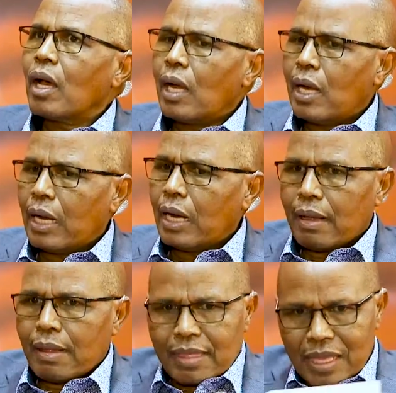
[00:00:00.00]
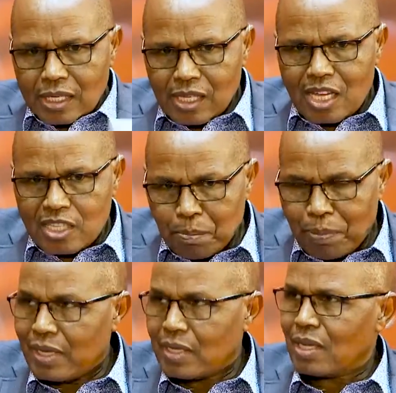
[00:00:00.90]
this
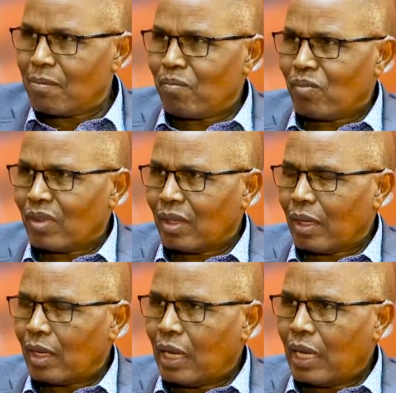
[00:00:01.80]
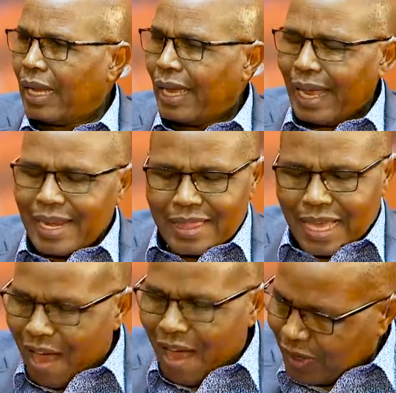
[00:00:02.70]
space and they
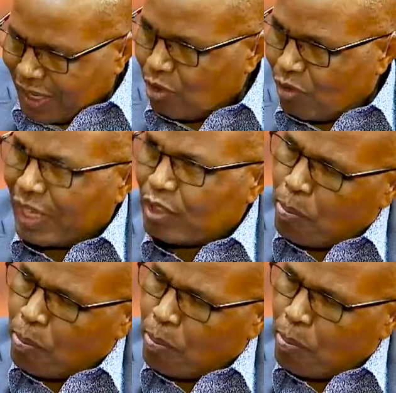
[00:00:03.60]
have kind of like to